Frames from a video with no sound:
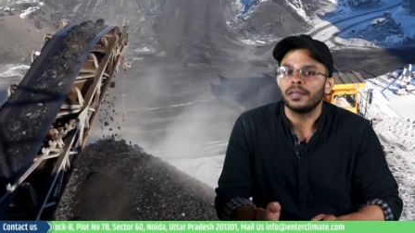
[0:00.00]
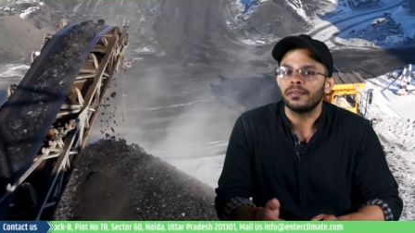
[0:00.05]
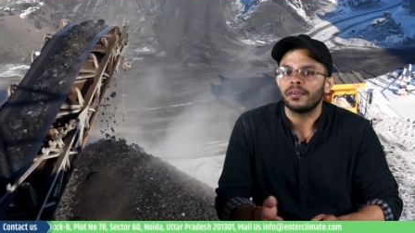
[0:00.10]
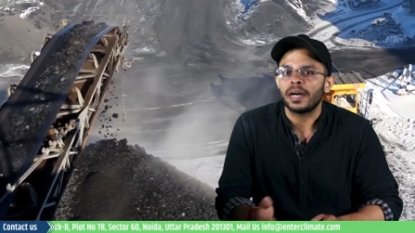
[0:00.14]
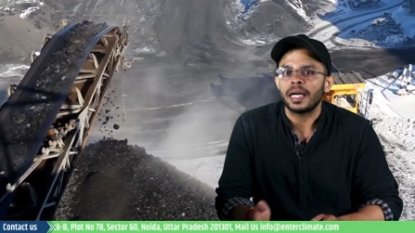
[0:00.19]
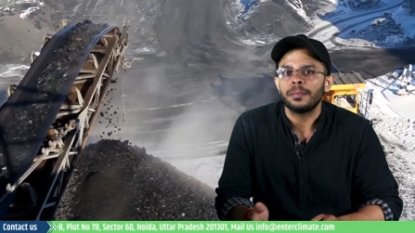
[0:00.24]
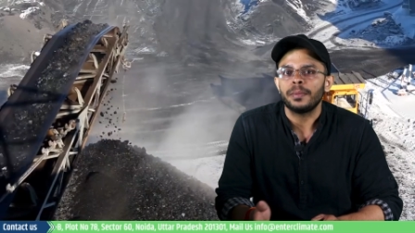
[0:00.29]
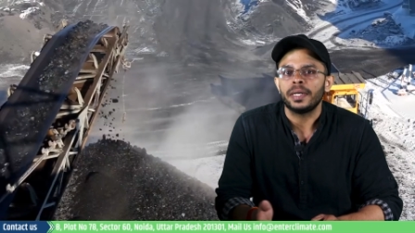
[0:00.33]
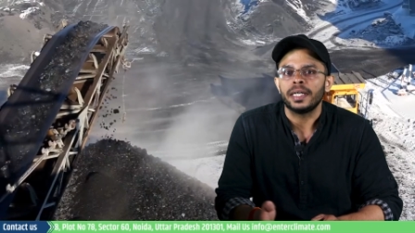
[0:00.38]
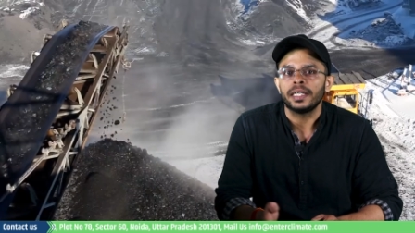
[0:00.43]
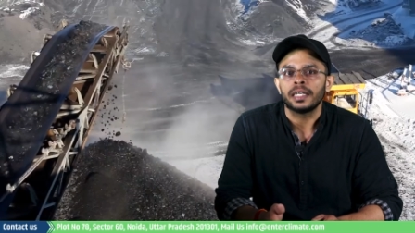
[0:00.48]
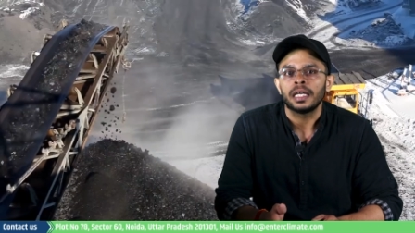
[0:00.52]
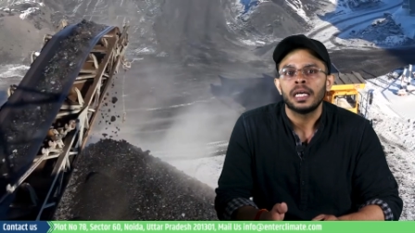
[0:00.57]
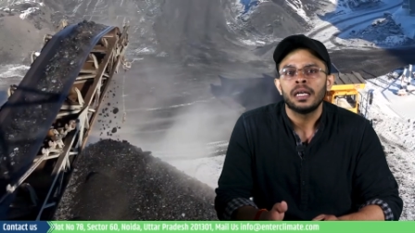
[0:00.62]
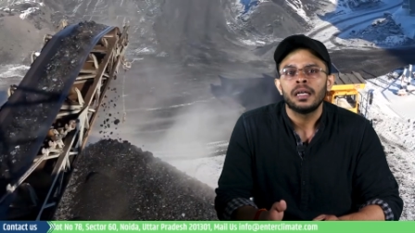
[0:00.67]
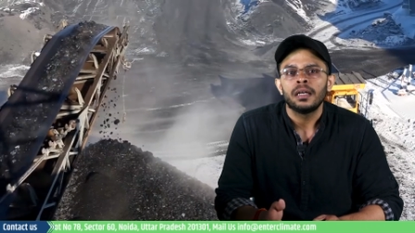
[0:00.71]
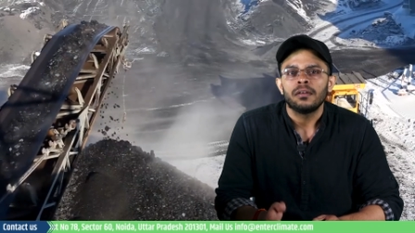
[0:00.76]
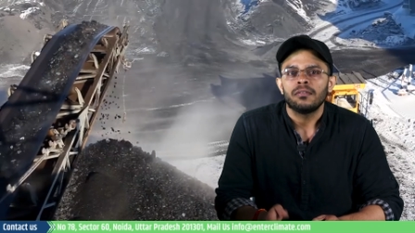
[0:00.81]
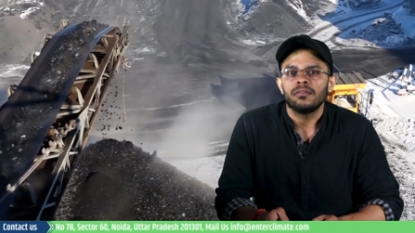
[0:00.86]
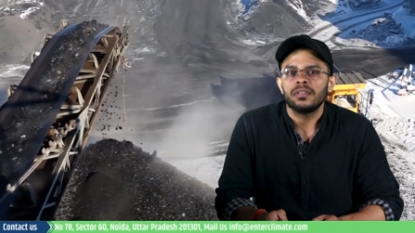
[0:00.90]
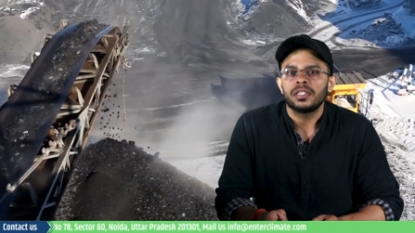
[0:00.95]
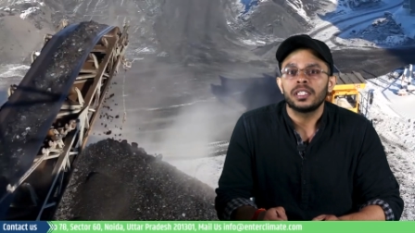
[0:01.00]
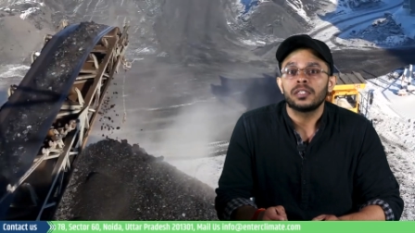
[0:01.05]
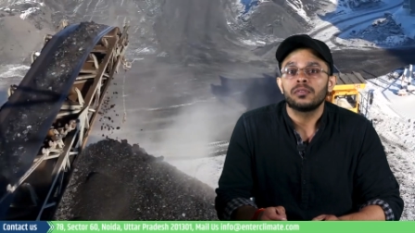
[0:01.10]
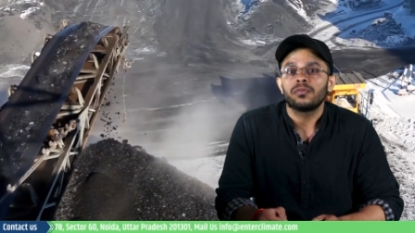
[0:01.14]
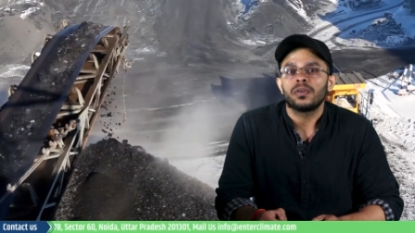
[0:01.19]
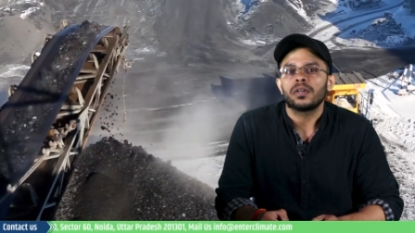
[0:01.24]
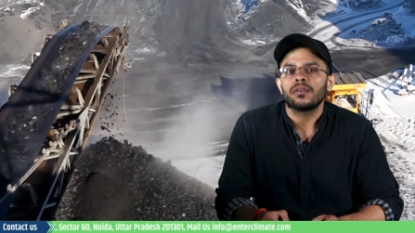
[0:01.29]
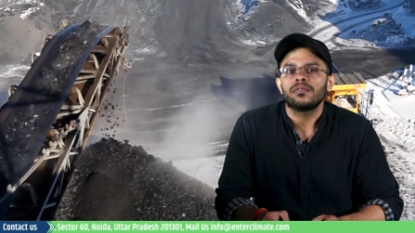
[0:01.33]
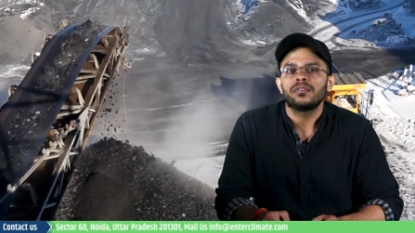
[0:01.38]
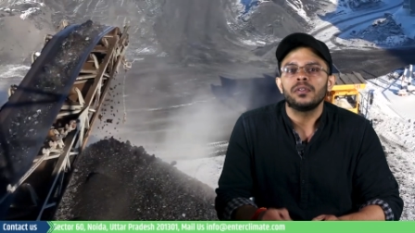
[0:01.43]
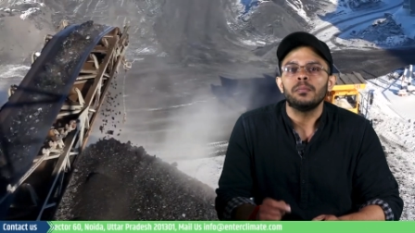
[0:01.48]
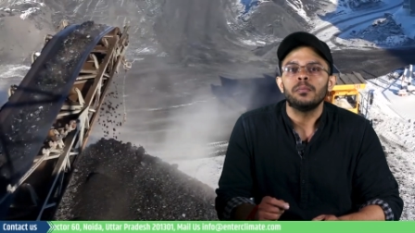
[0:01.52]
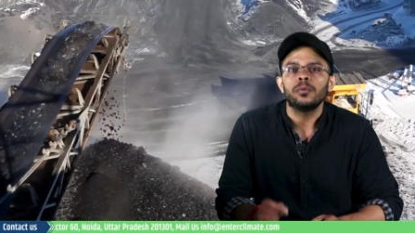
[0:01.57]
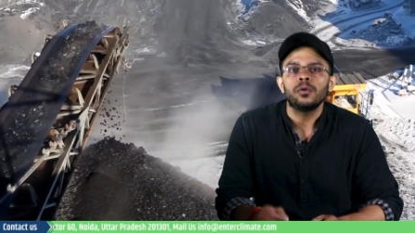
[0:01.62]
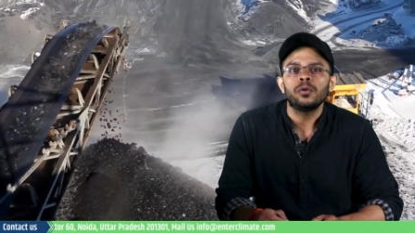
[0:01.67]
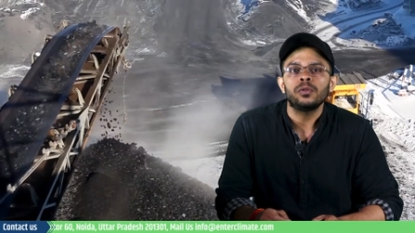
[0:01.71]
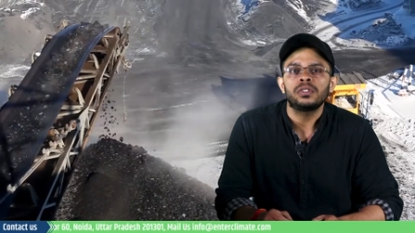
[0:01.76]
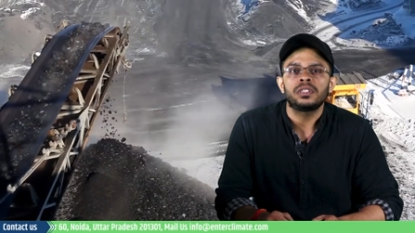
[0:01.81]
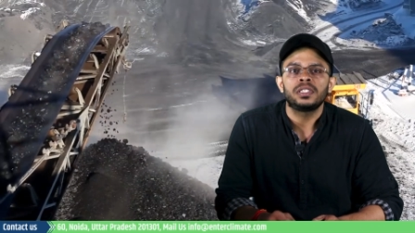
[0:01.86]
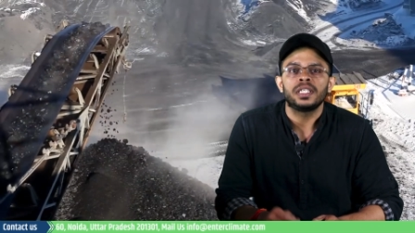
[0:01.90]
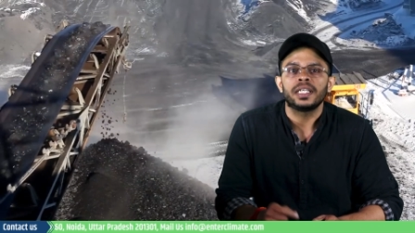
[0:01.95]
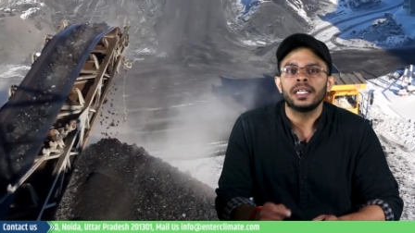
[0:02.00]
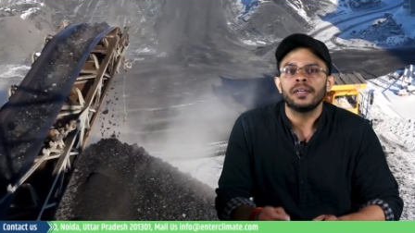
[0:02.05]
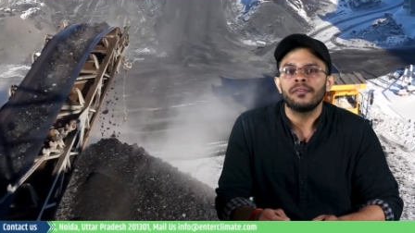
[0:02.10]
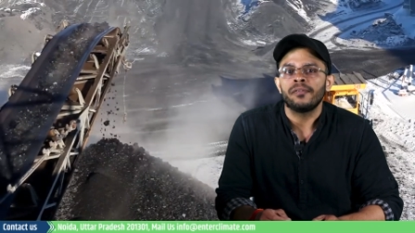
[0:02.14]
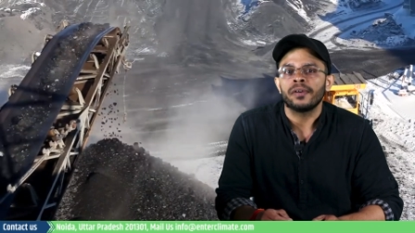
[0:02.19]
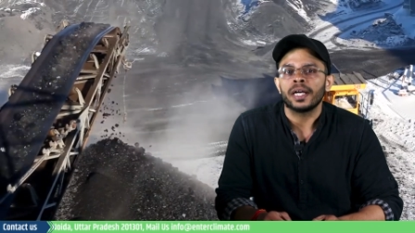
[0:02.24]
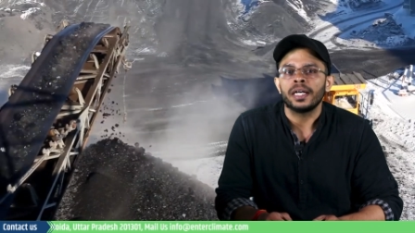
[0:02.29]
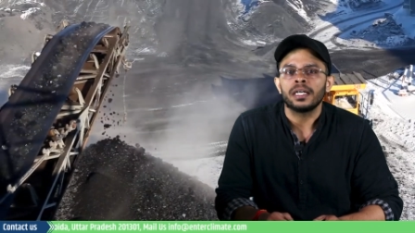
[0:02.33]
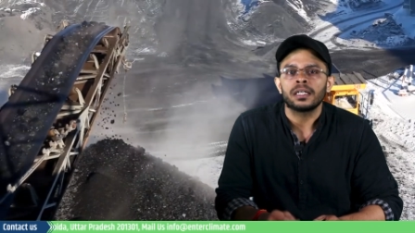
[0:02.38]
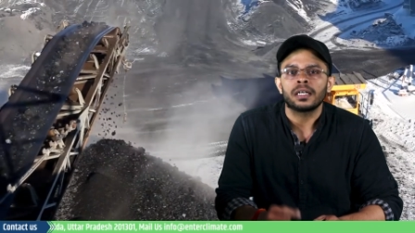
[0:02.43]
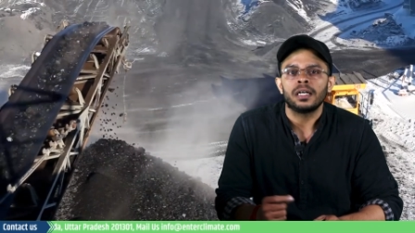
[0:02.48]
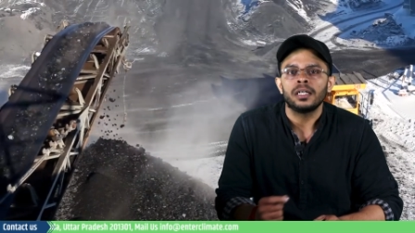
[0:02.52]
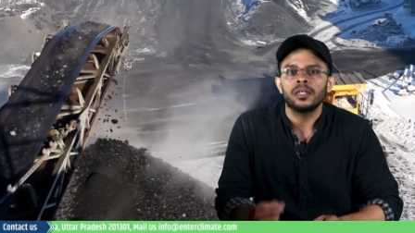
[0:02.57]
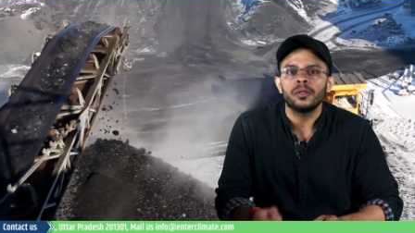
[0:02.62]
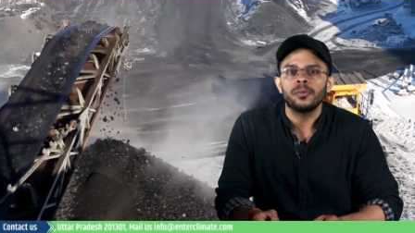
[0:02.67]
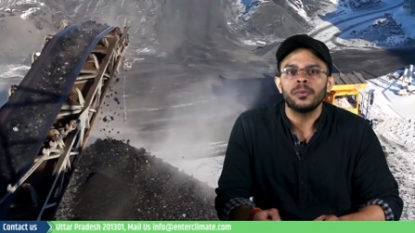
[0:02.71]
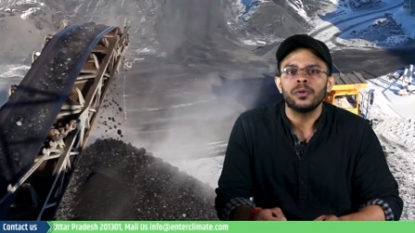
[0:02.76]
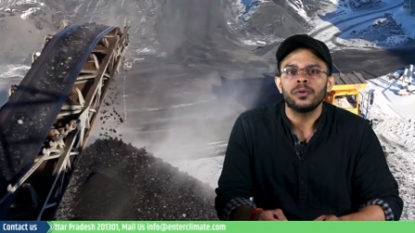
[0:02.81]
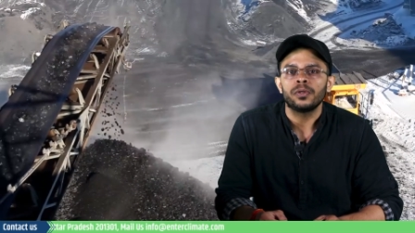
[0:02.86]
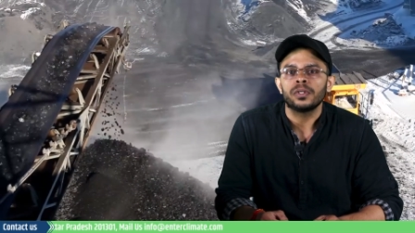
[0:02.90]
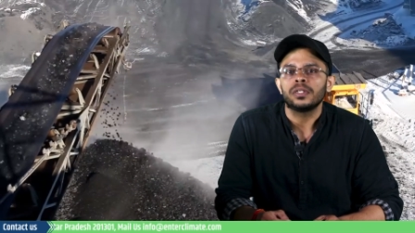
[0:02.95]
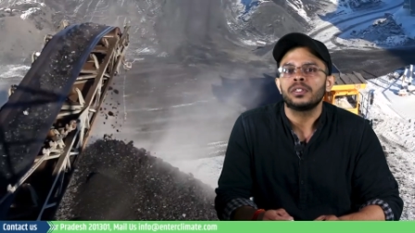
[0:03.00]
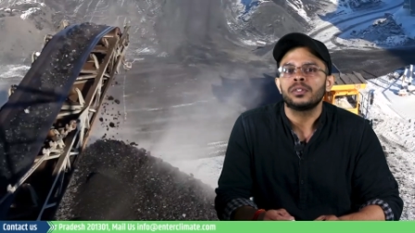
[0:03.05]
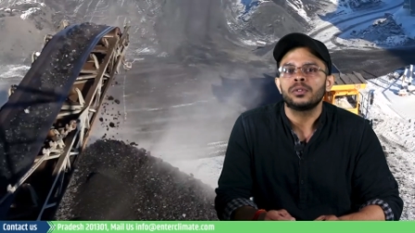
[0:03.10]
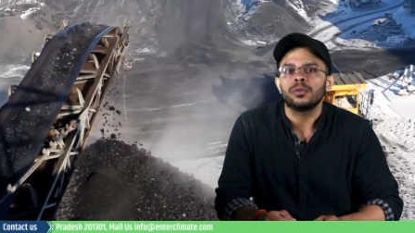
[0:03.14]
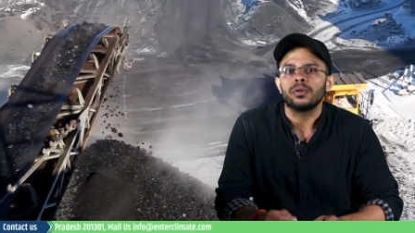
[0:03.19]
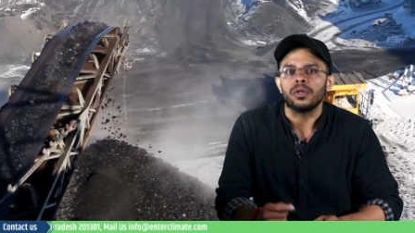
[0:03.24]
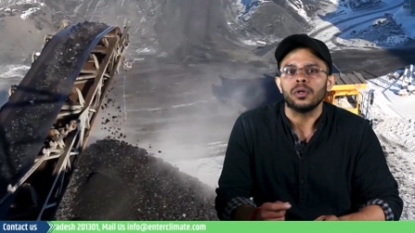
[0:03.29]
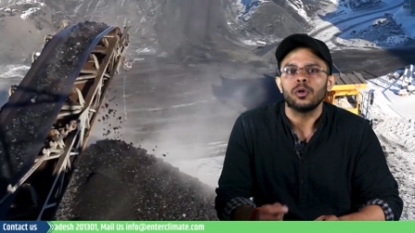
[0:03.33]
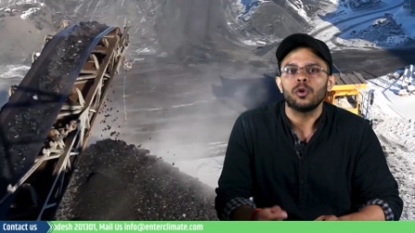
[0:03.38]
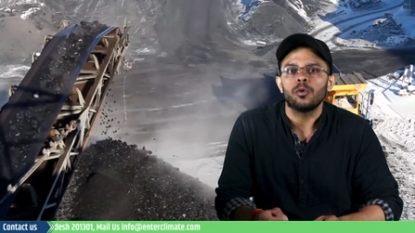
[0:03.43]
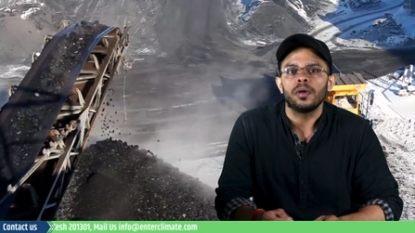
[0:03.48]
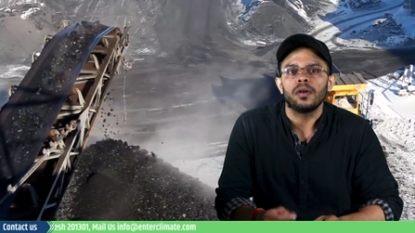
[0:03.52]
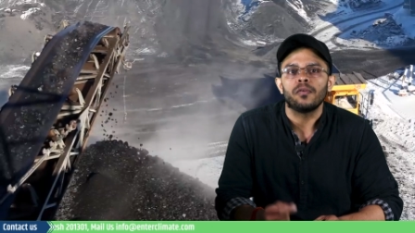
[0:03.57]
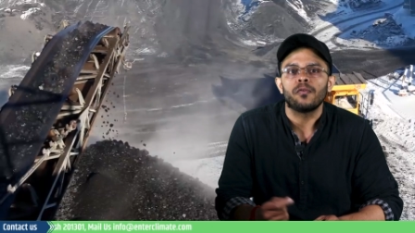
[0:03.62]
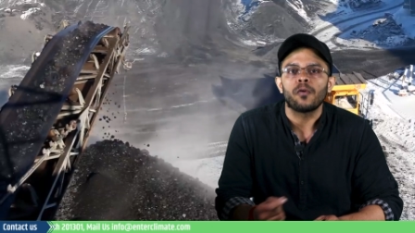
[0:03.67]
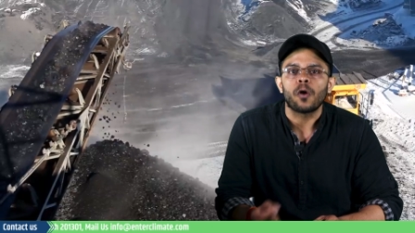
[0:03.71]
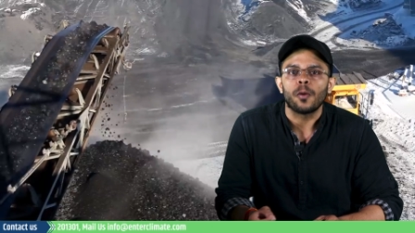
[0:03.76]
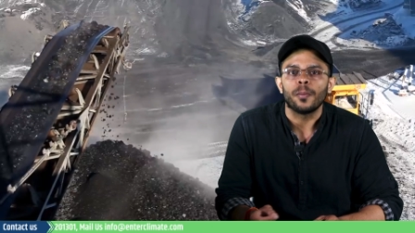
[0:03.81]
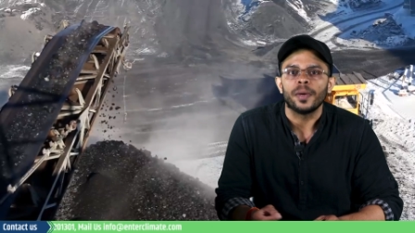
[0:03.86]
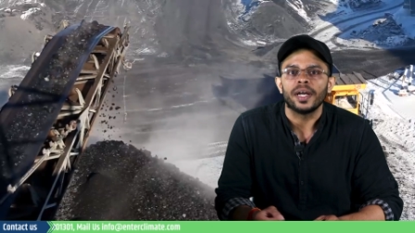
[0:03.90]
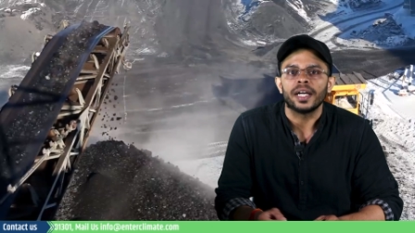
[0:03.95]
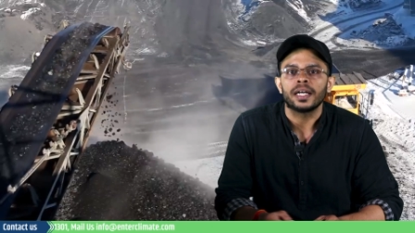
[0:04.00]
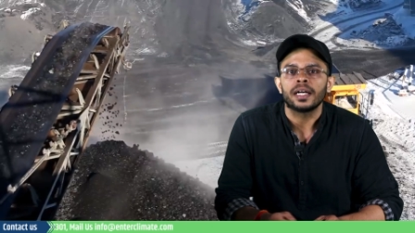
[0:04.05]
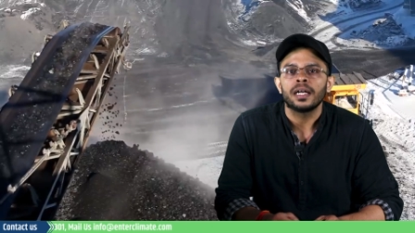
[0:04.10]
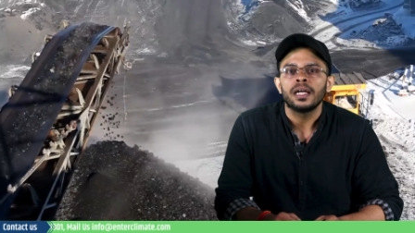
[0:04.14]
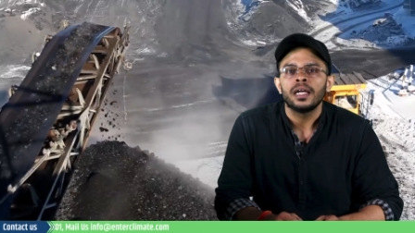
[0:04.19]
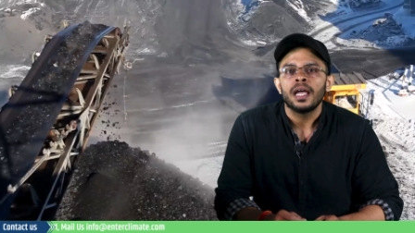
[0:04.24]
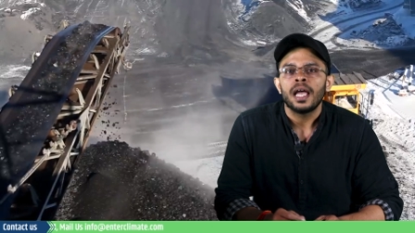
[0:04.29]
environment, which is one of the most significant contributors to global warming.